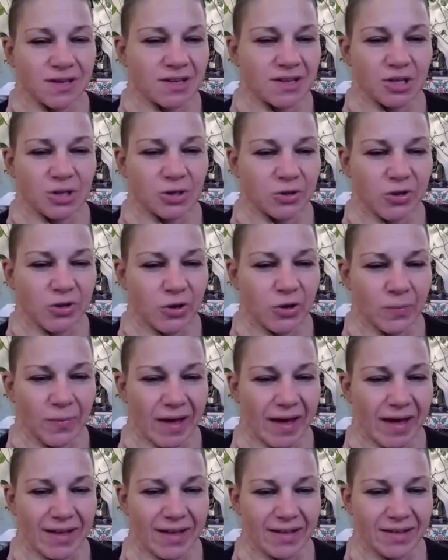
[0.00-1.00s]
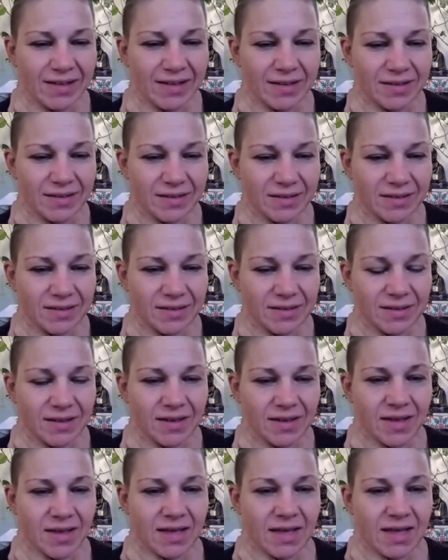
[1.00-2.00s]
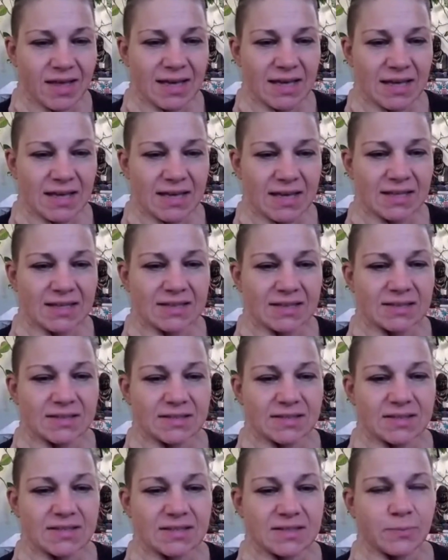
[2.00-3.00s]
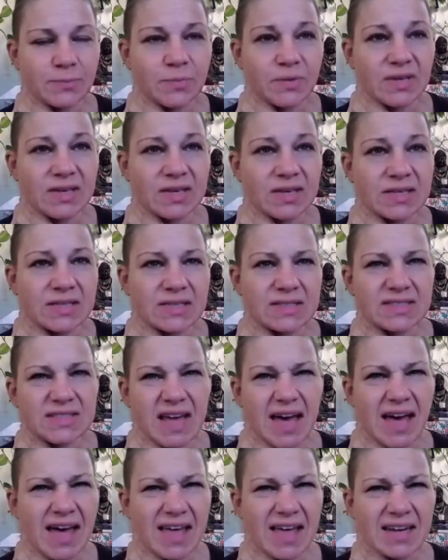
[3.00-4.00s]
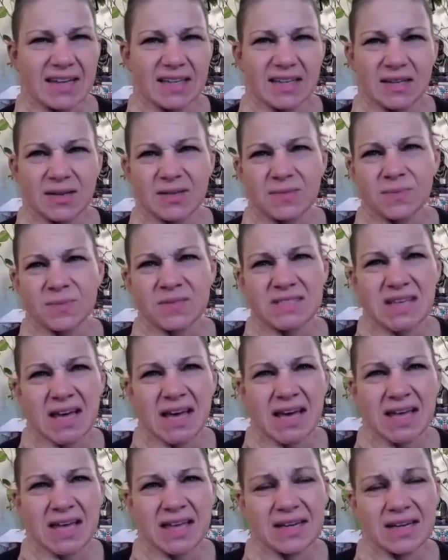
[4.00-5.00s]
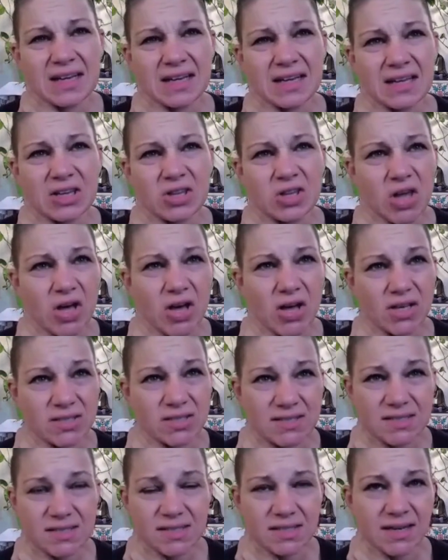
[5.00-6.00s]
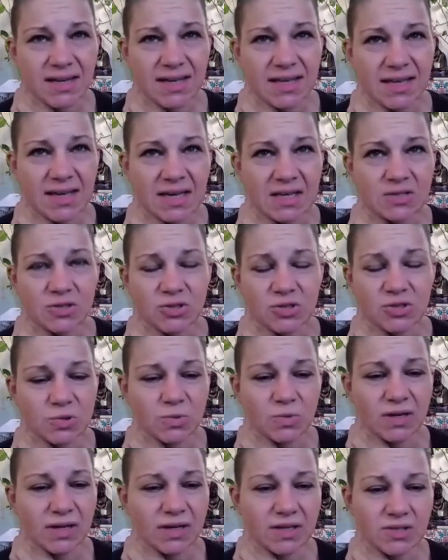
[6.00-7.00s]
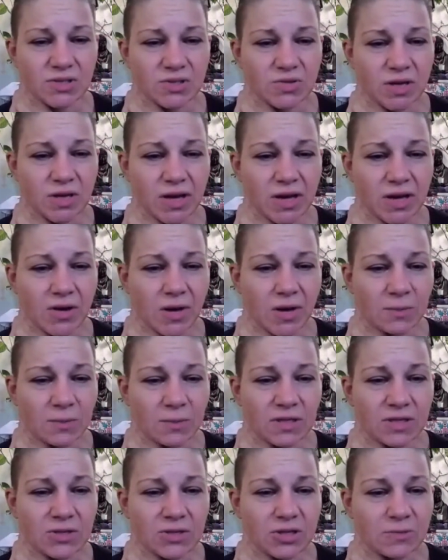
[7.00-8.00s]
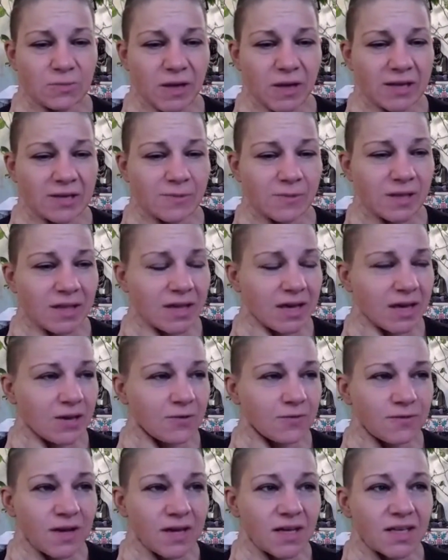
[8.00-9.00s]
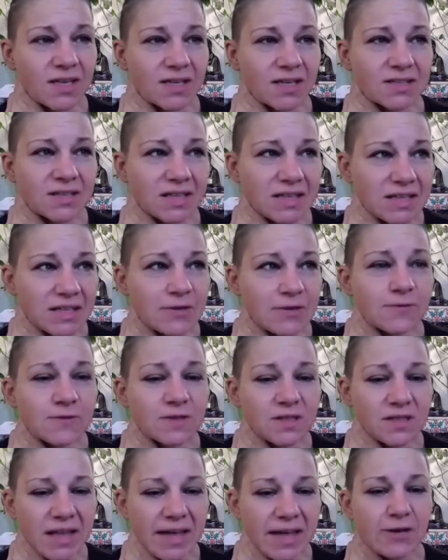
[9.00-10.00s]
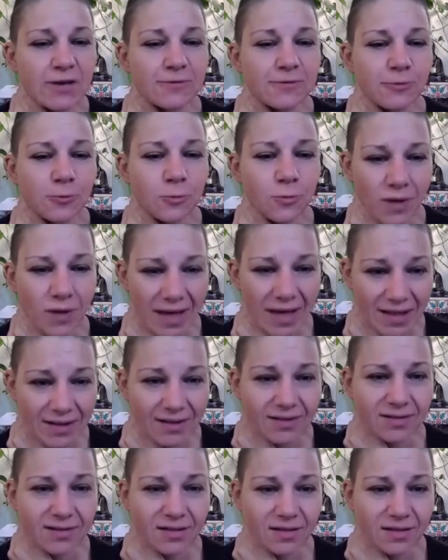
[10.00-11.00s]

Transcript: gonna look back and be sad and upset and lost that I can't do what I do now, I'm gonna look back and be like, I fucking lived life well.